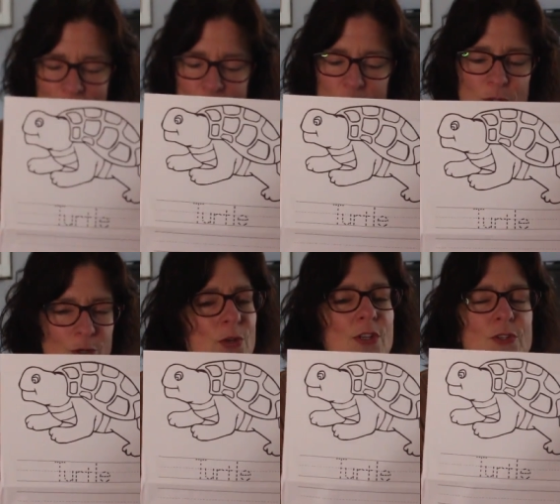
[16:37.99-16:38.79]
So
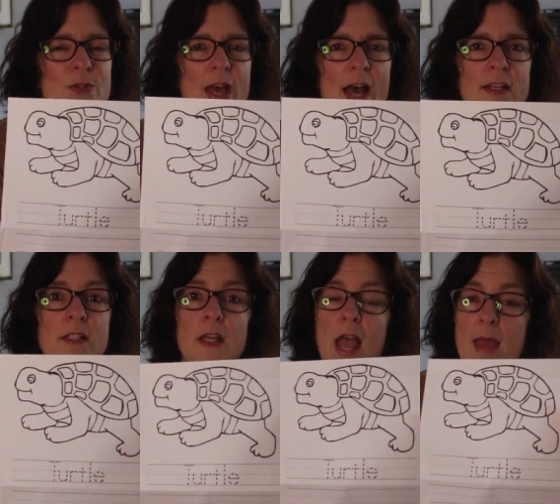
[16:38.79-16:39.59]
you can do that
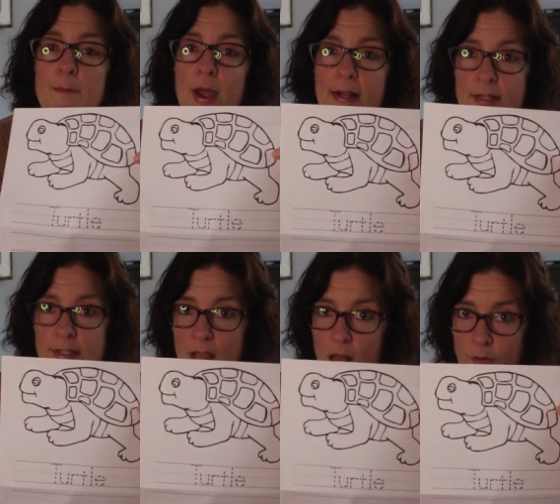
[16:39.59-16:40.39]
and practice
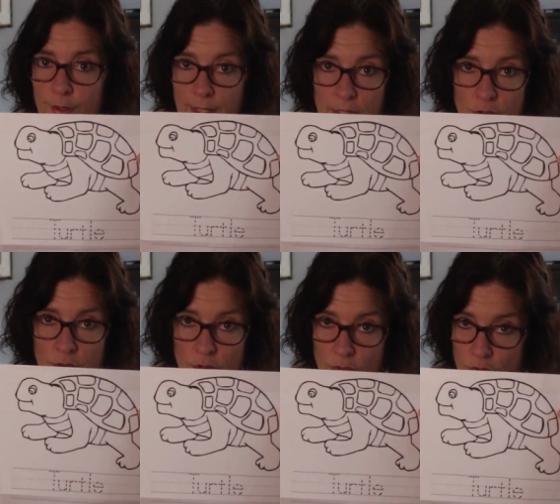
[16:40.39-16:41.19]
coloring
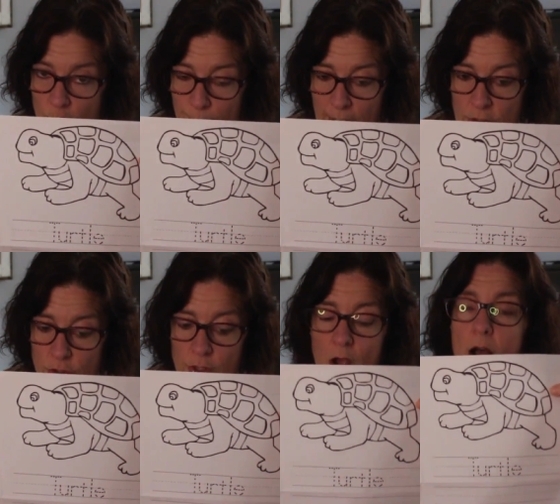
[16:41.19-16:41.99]
in your
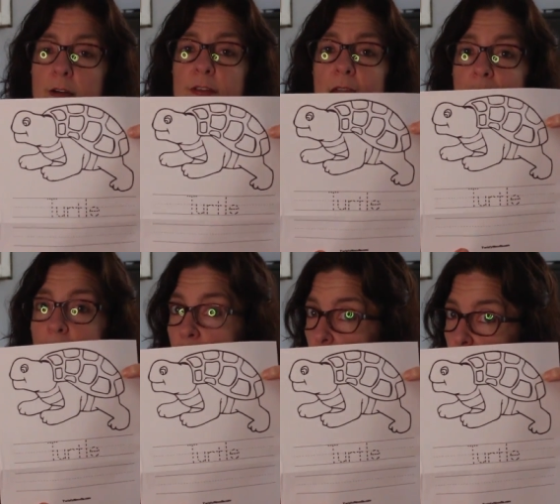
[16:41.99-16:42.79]
picture of
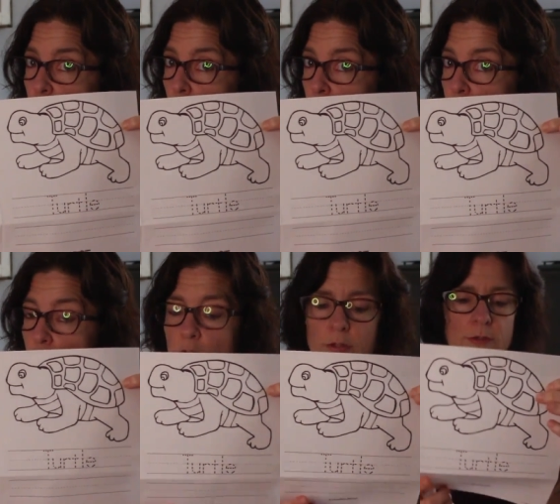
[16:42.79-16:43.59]
a
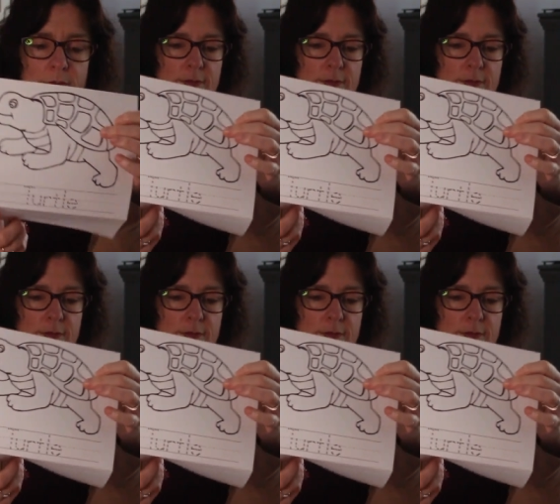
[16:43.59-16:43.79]
turtle.